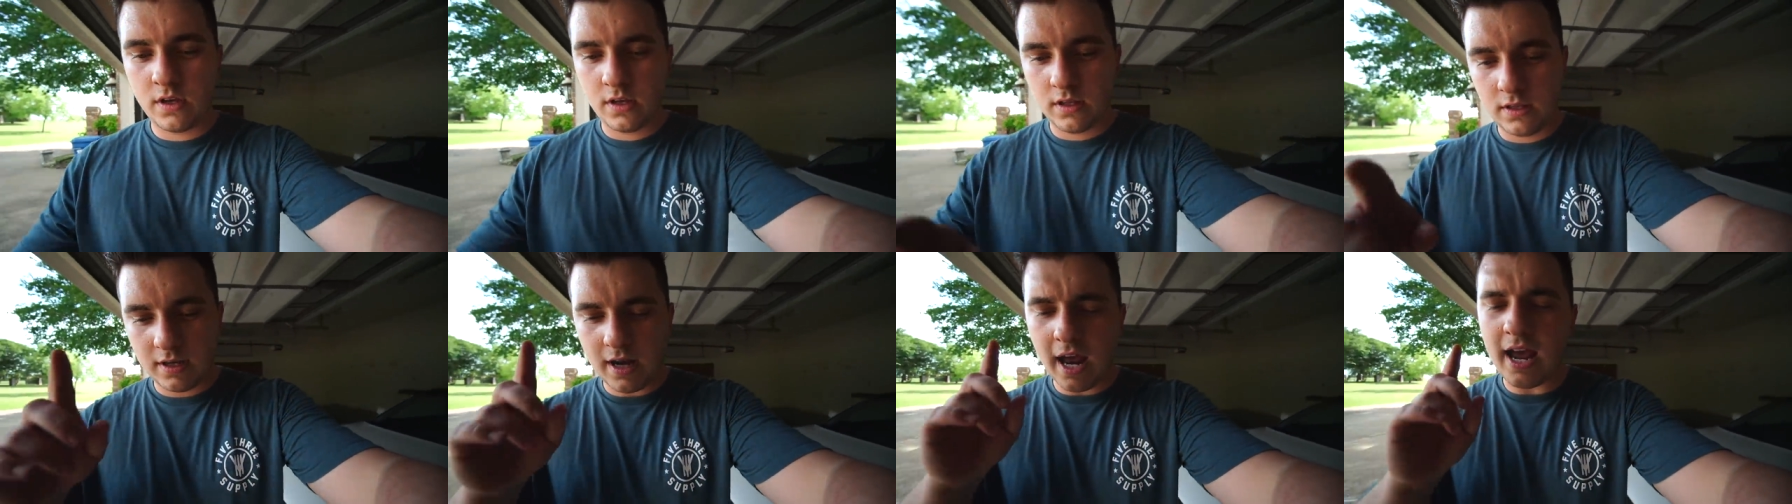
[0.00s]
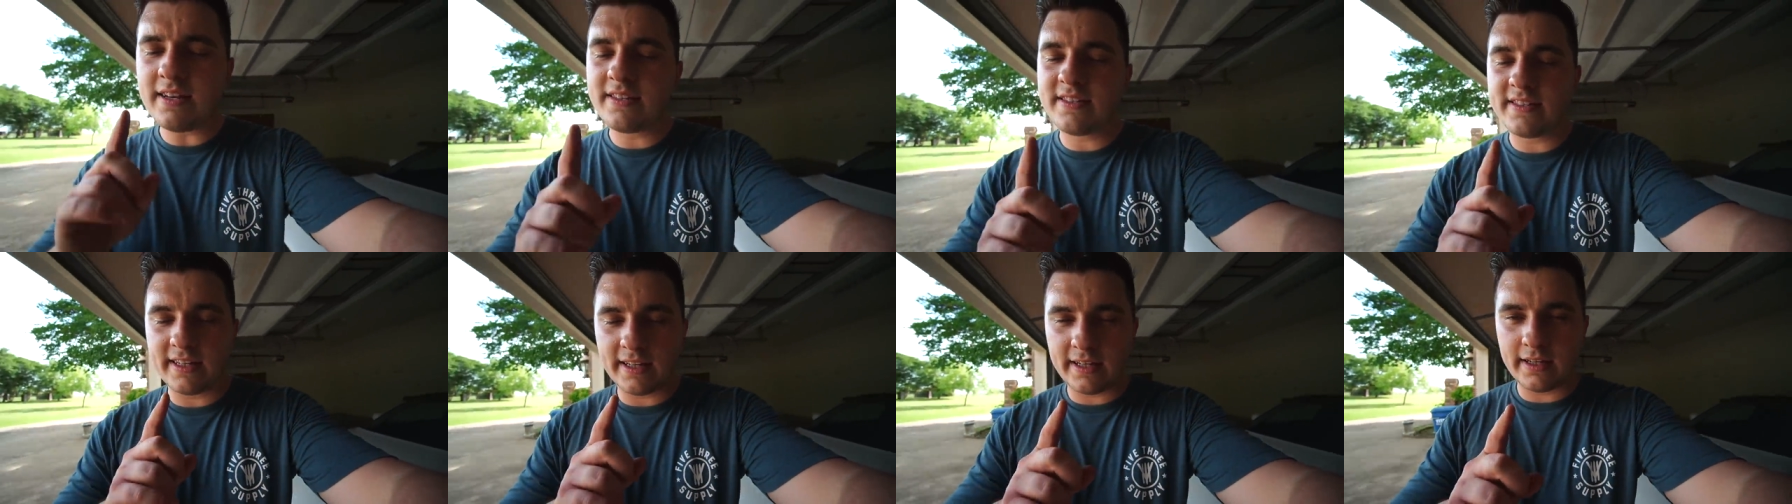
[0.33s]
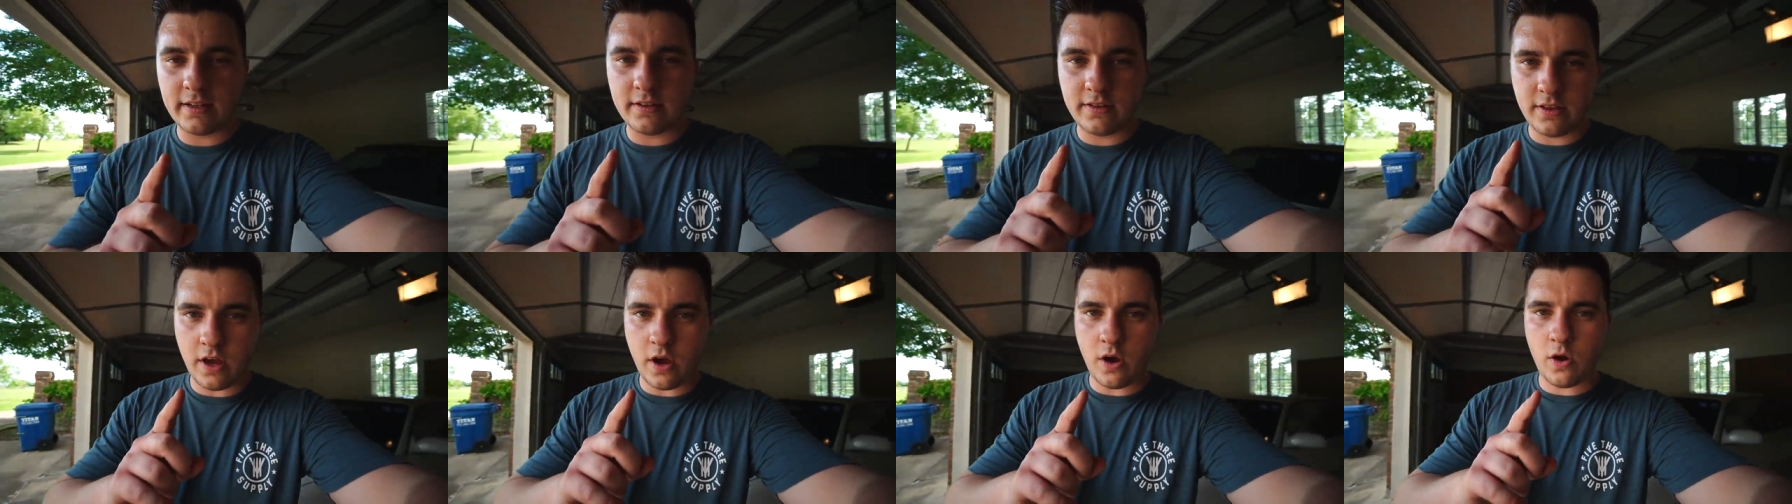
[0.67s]
The nice
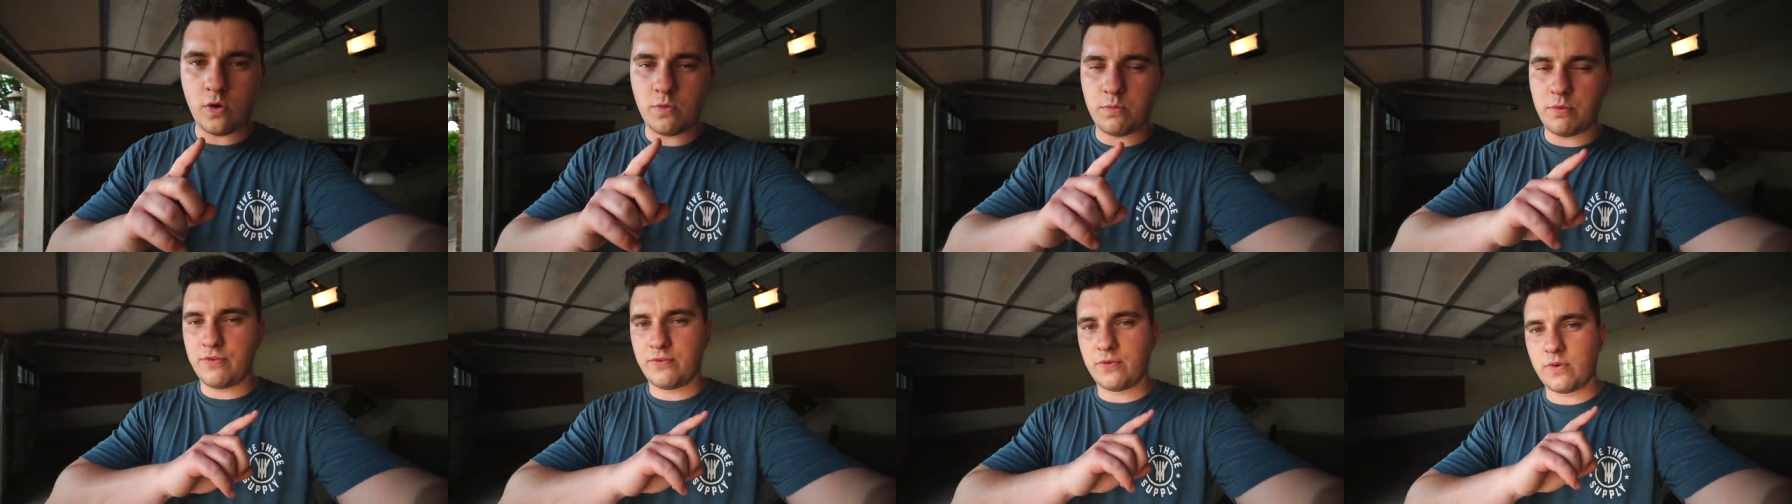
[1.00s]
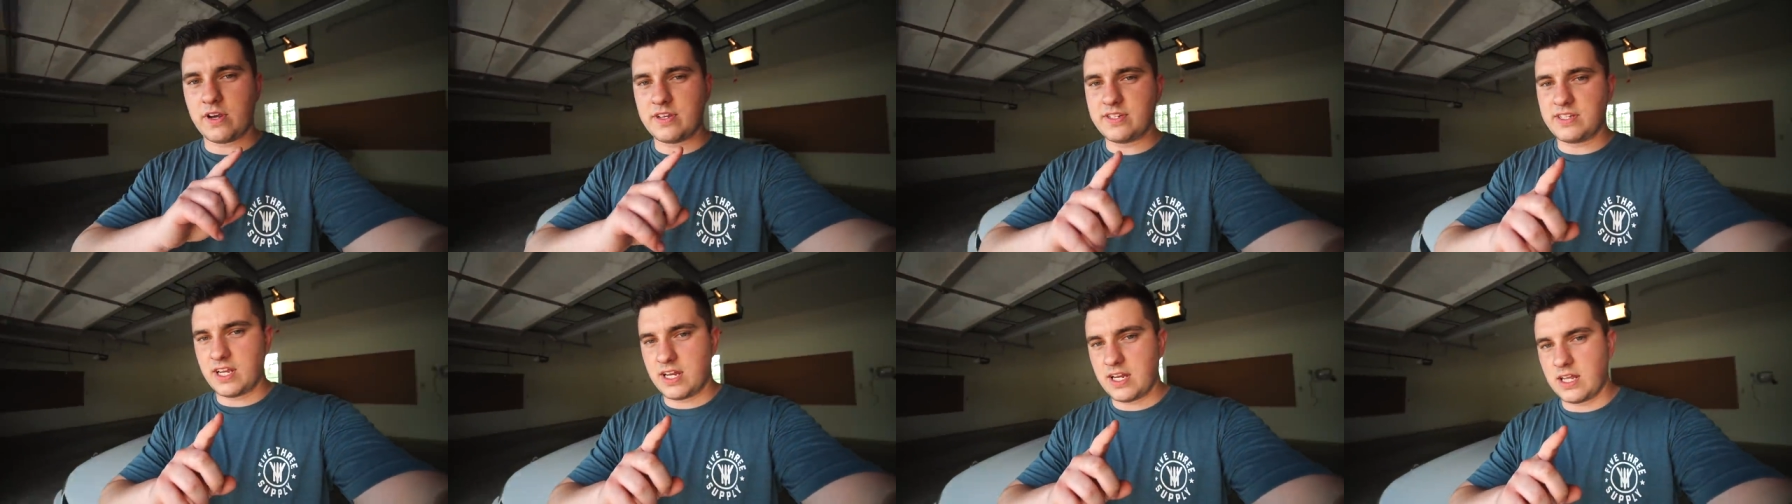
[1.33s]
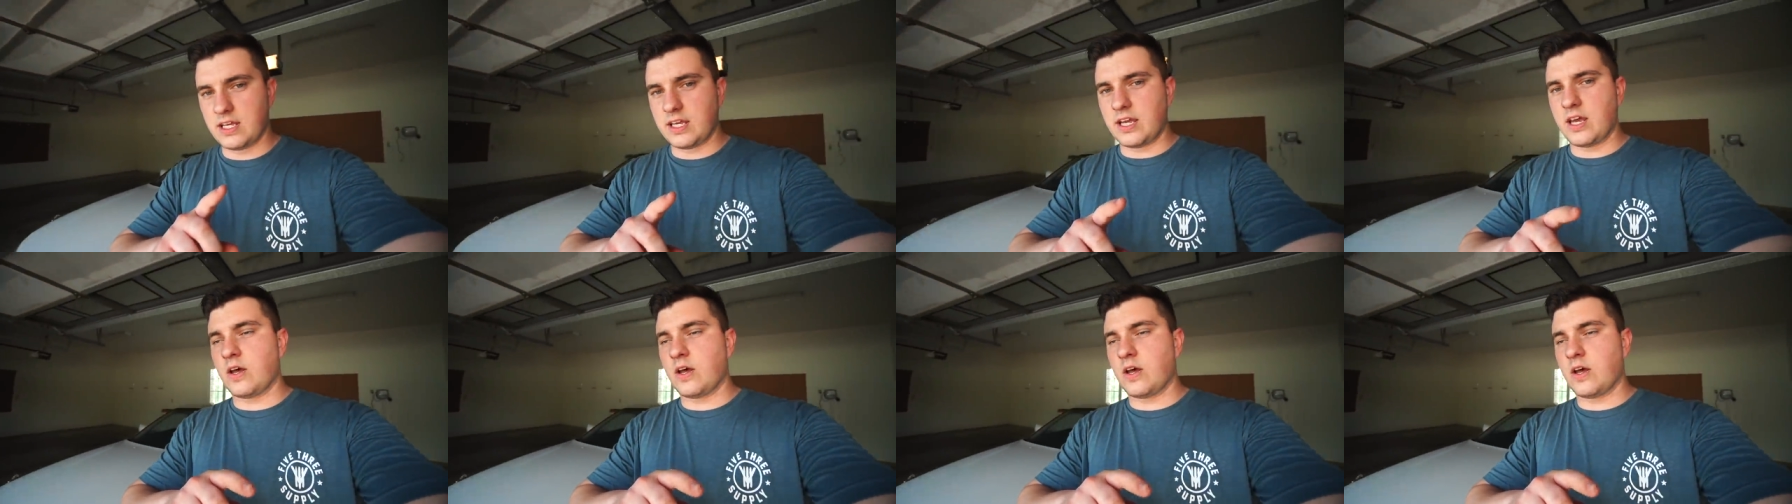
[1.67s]
thing though, before I say anything